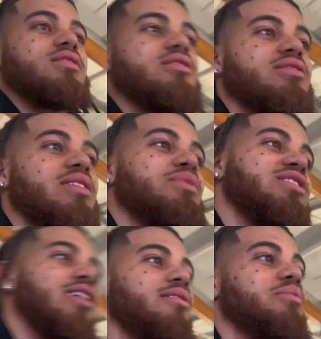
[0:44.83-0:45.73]
So they be
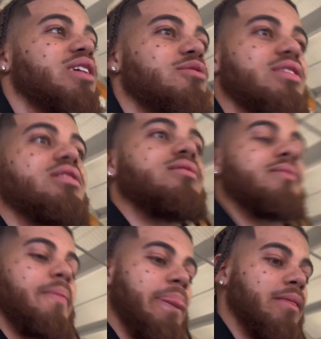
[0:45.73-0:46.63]
talking about with it.
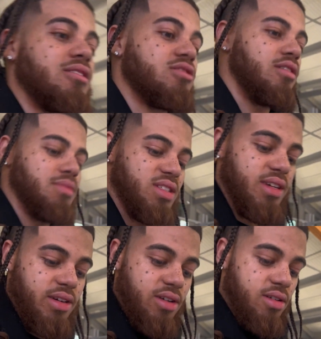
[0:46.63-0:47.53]
So I'm gonna
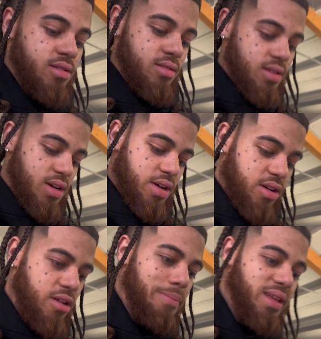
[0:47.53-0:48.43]
take y'all
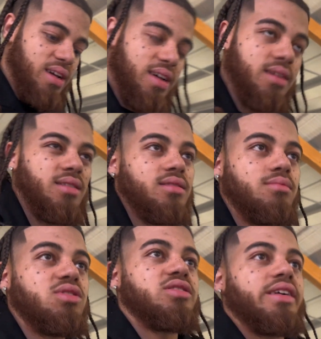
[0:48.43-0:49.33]
on the plane. I'm
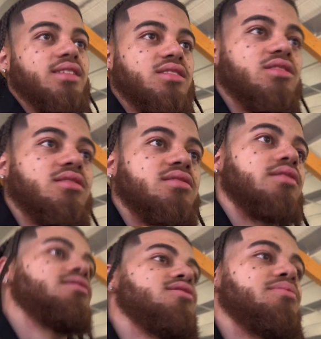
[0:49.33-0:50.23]
gonna try to let y'all see
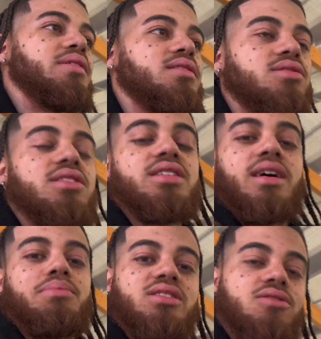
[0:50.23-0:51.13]
a little bit. You know, you
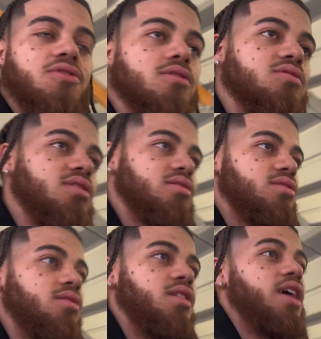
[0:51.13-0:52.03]
gotta put your phones on,
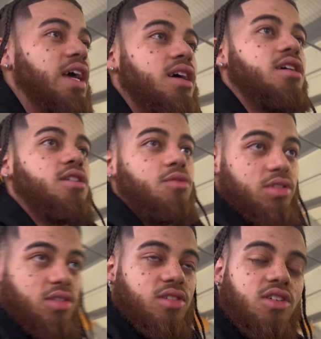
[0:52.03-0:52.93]
so we're
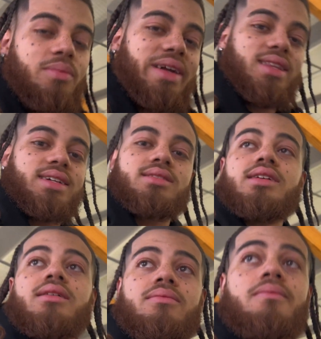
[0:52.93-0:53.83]
gonna go about it like
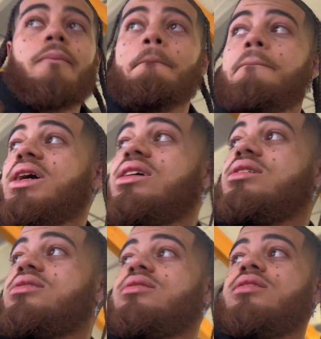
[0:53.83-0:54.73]
that. But
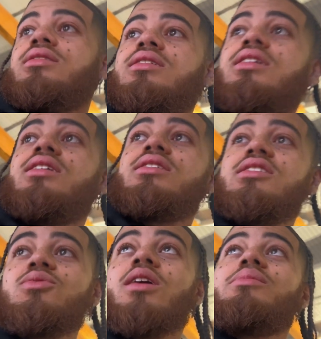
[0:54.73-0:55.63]

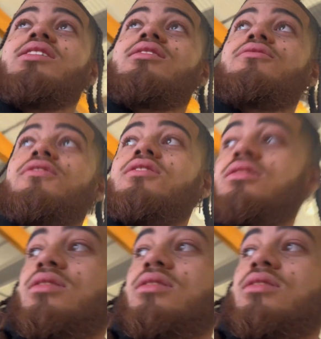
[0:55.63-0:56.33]
that's what I've been looking for.